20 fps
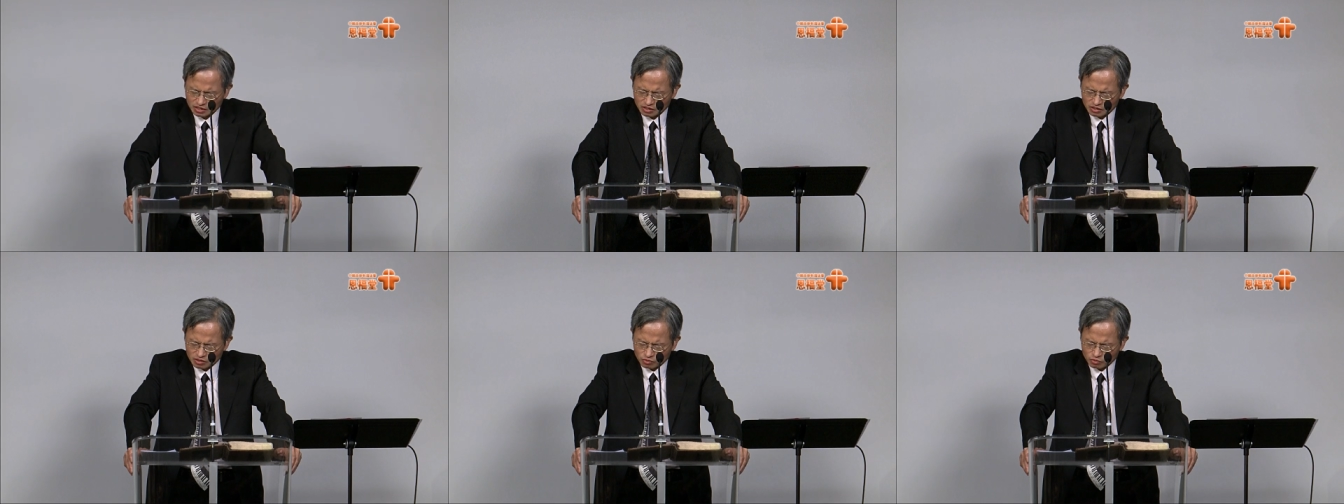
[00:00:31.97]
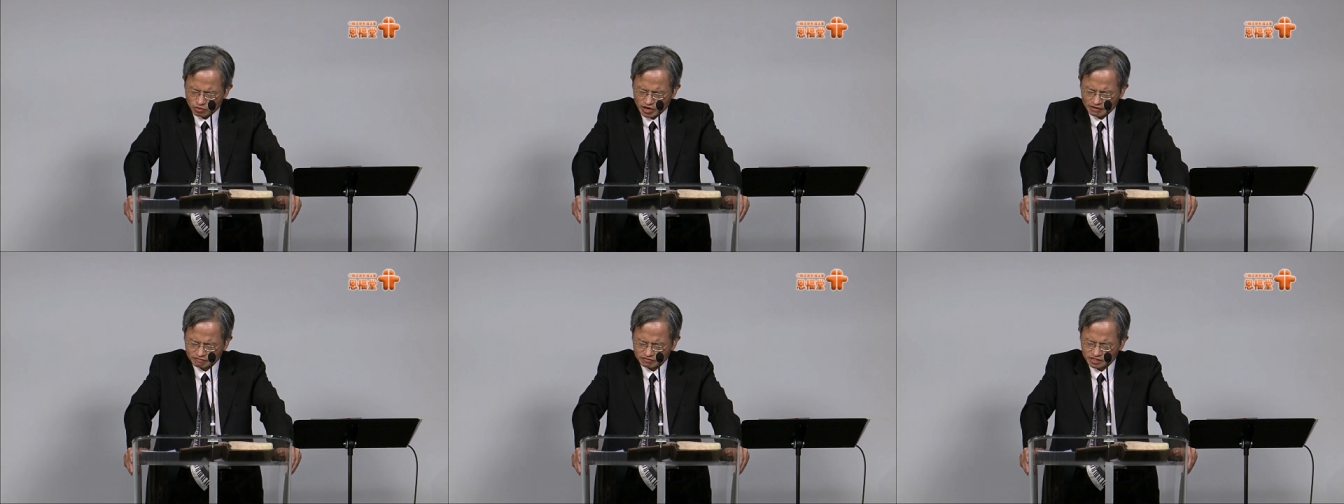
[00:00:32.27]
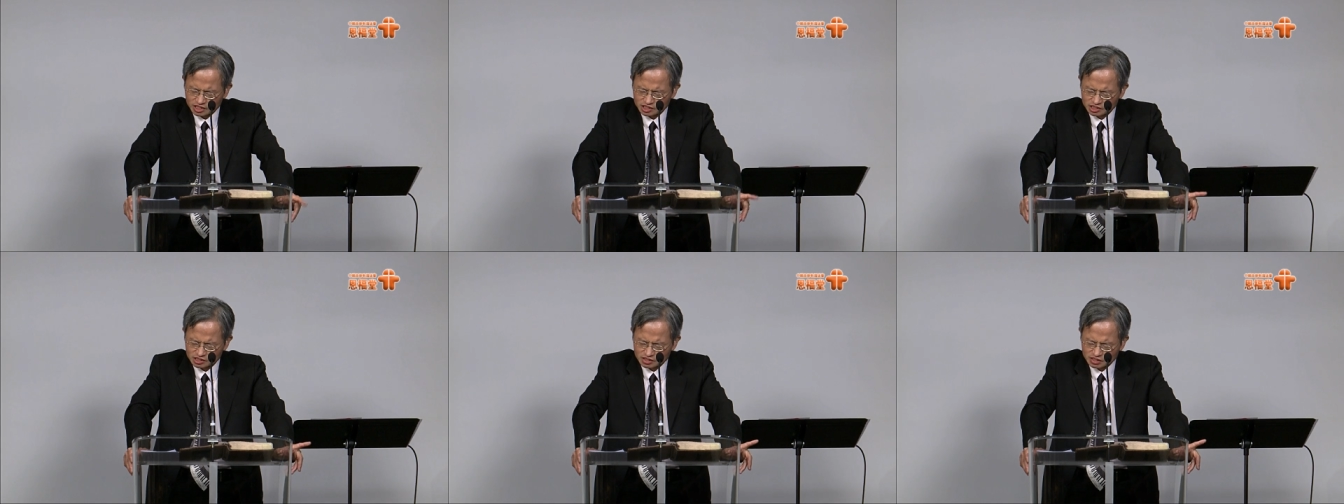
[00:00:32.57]
we have
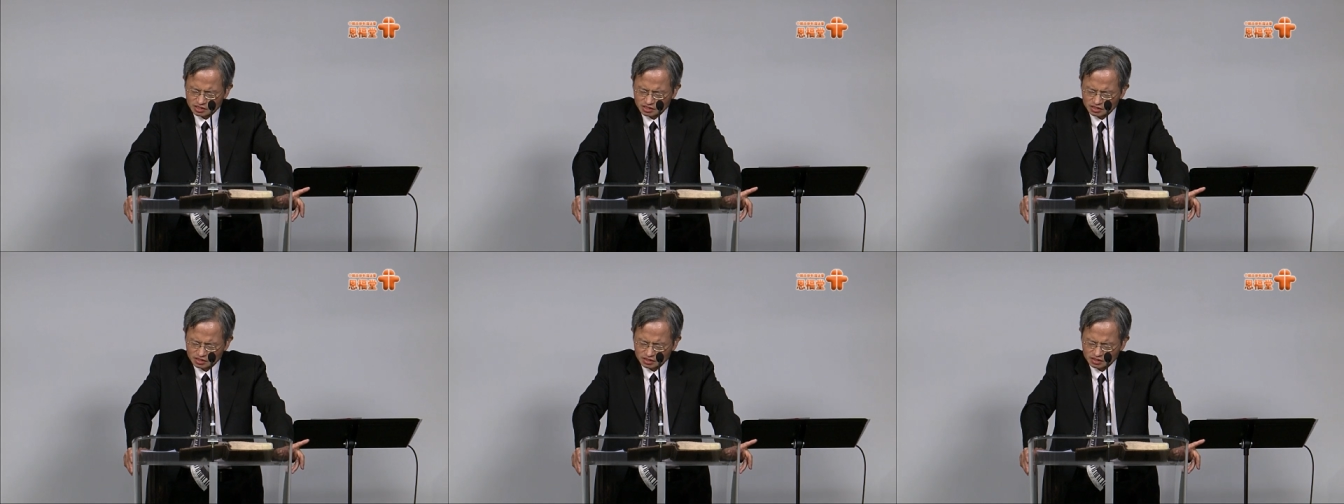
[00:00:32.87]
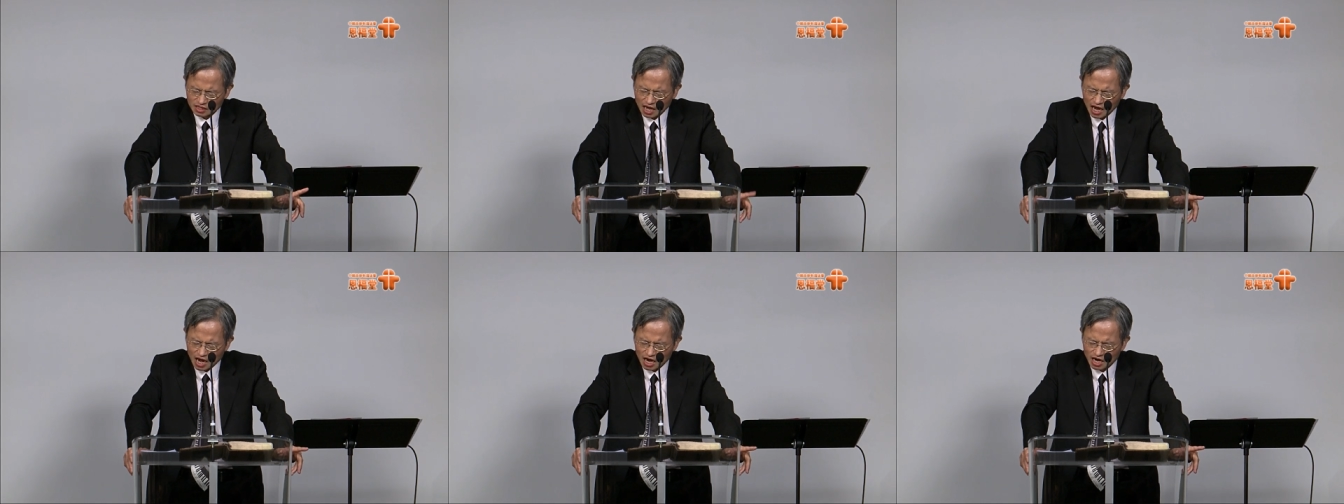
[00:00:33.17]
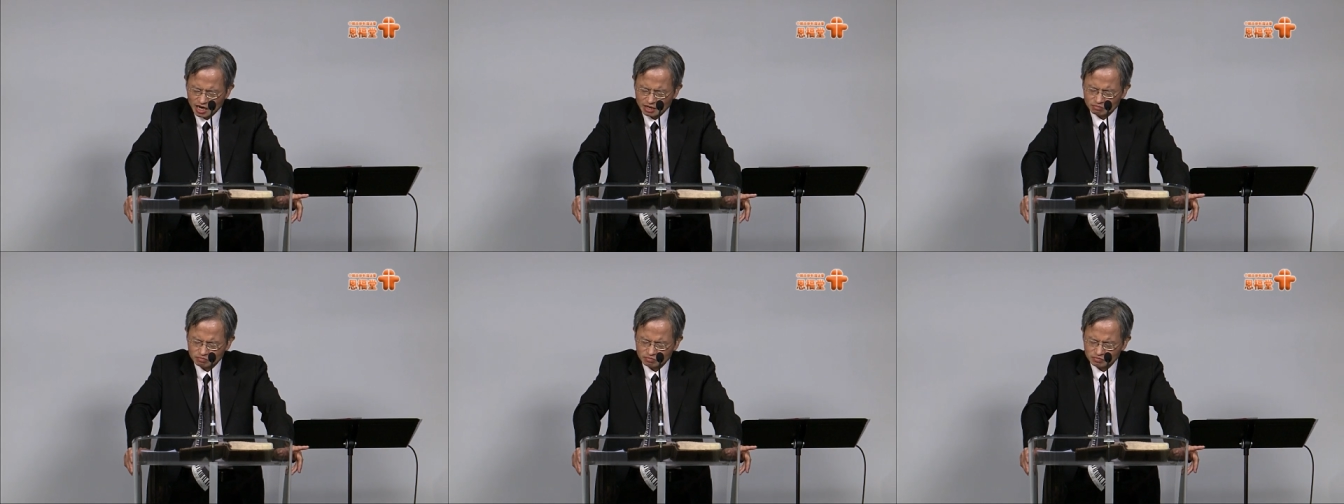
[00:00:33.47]
this
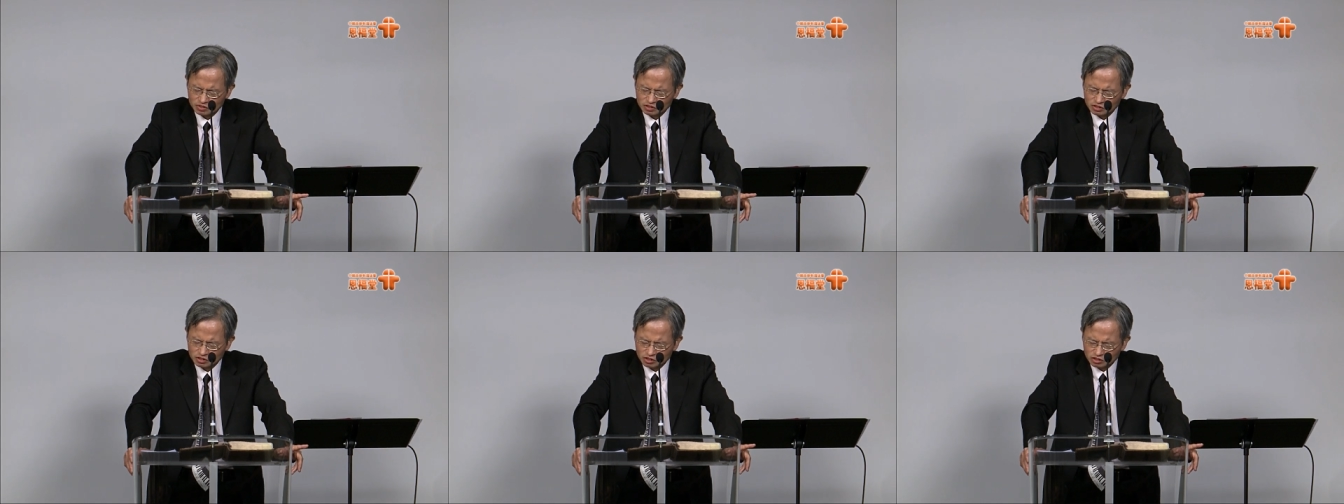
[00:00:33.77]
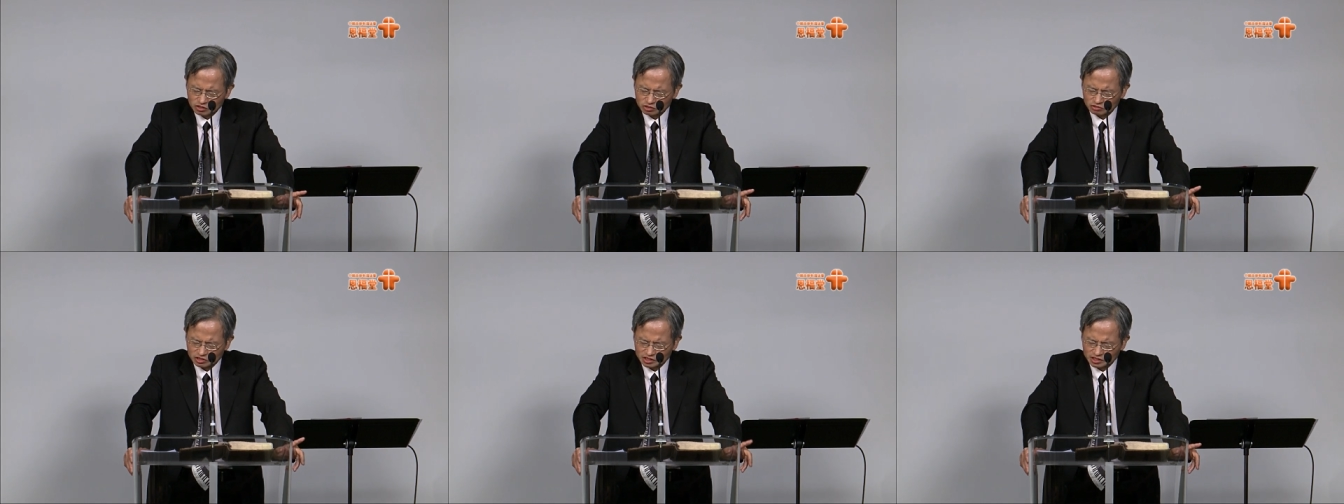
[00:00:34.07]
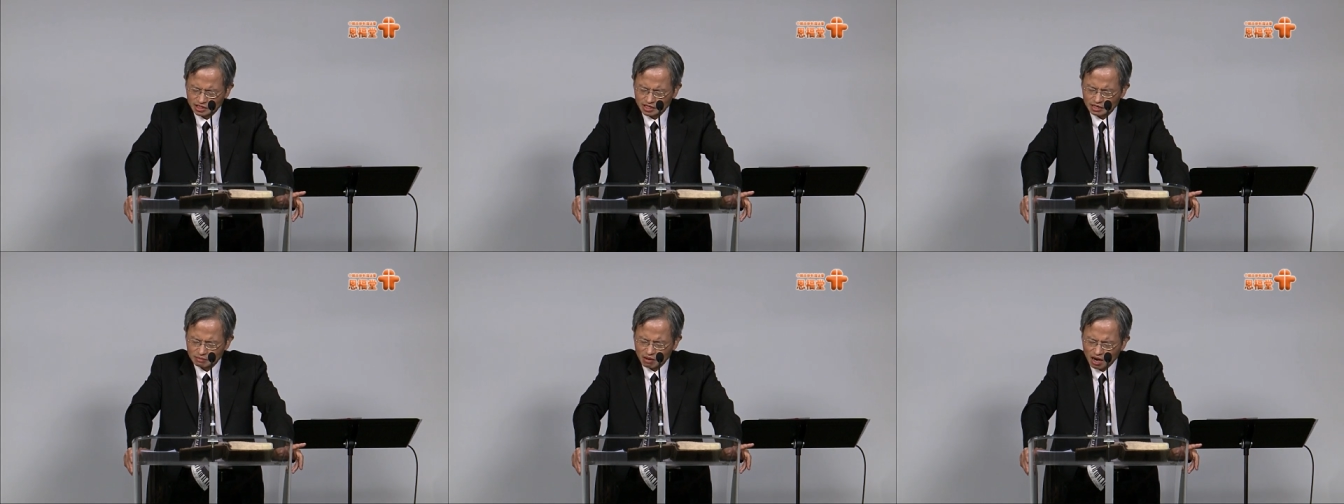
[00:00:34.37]
time to
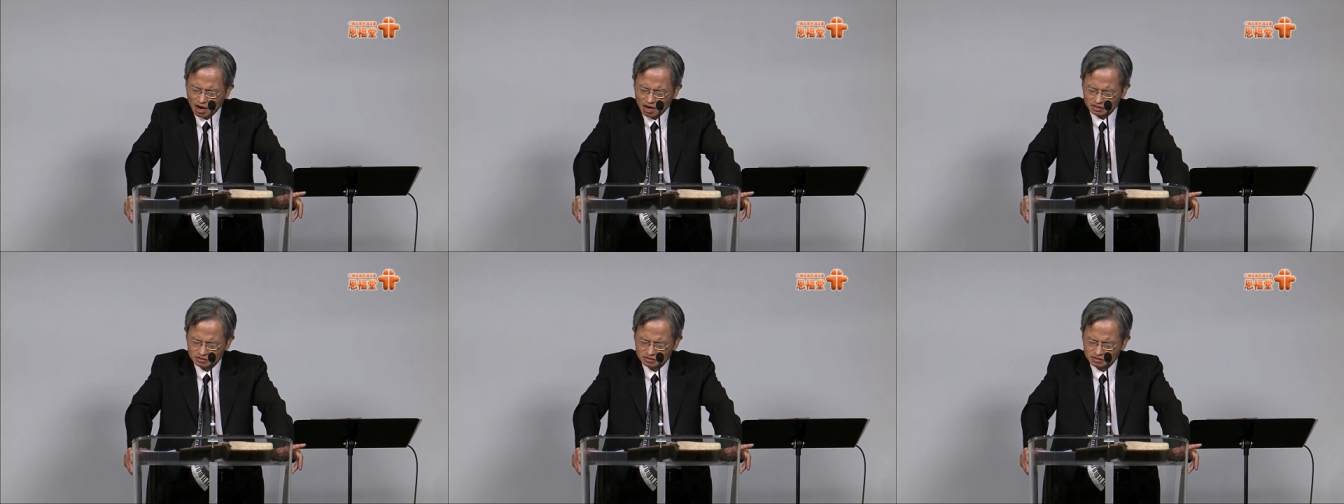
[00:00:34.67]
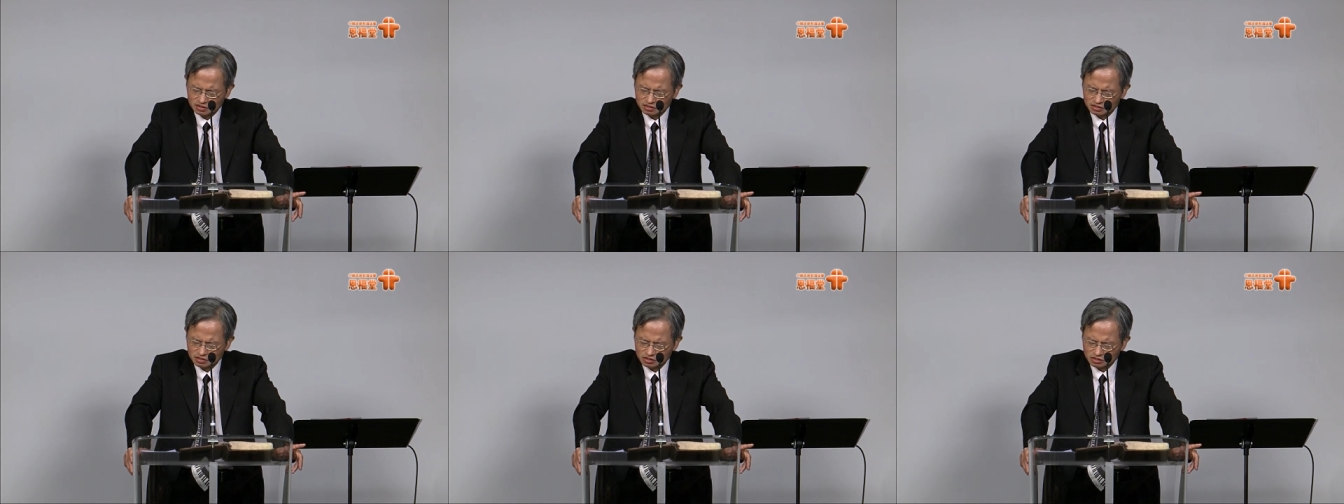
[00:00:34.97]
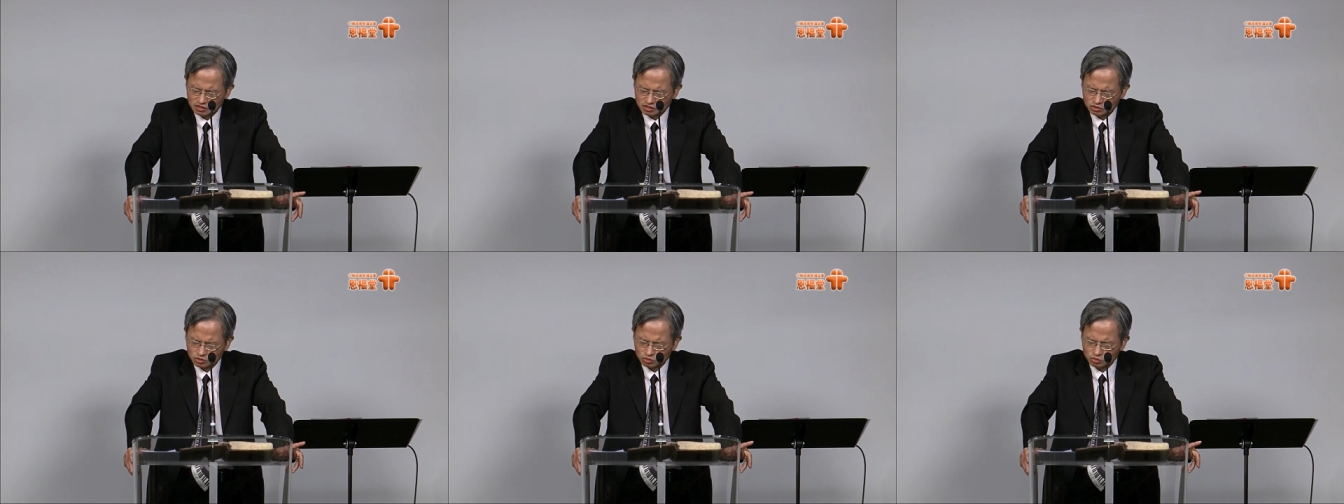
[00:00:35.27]
set apart
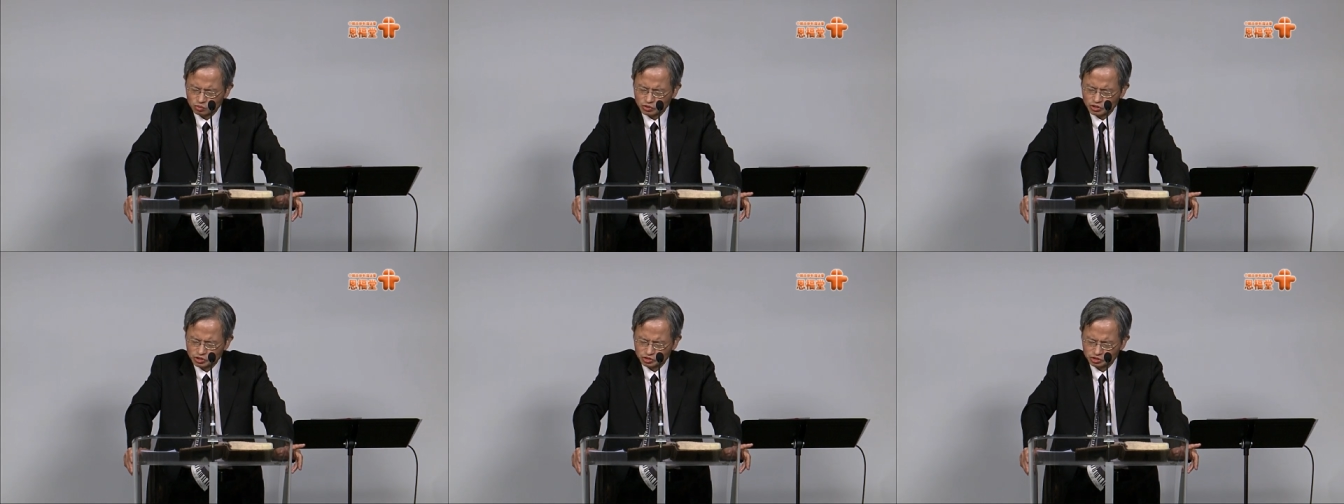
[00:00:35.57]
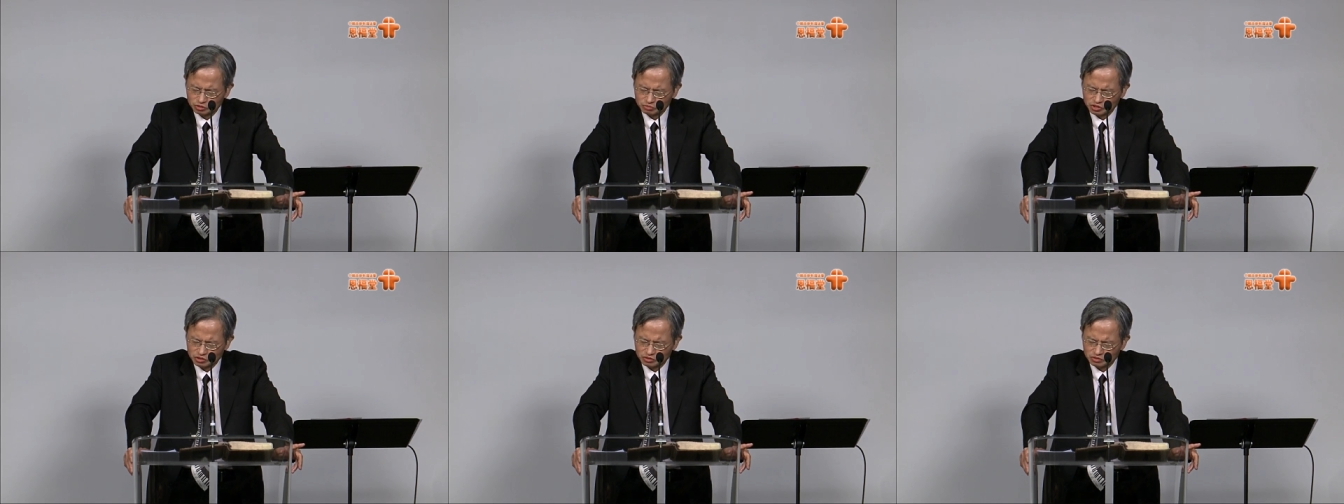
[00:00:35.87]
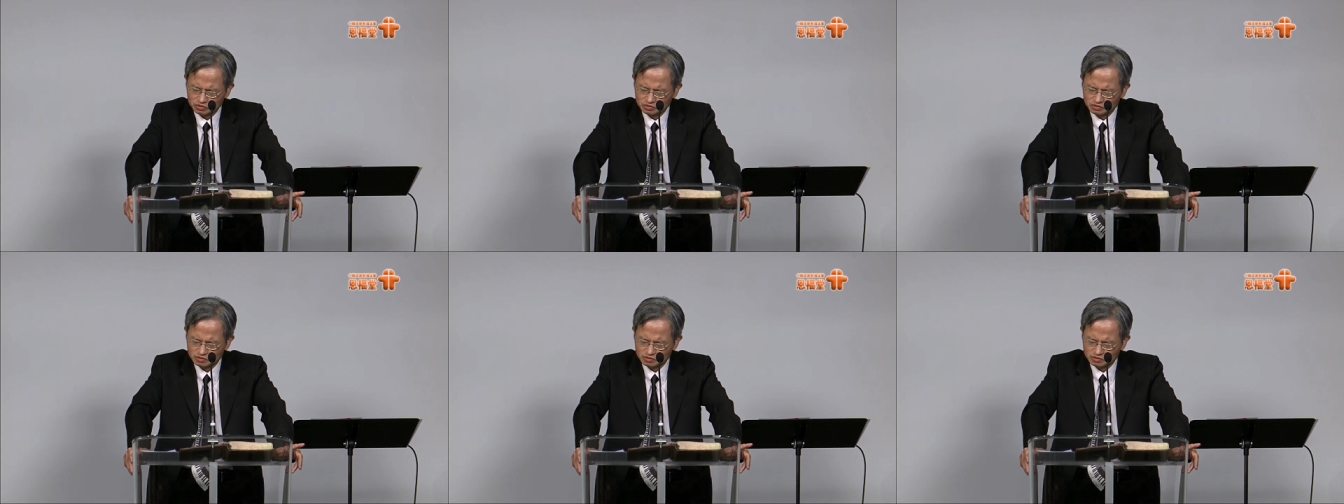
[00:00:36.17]
to worship you.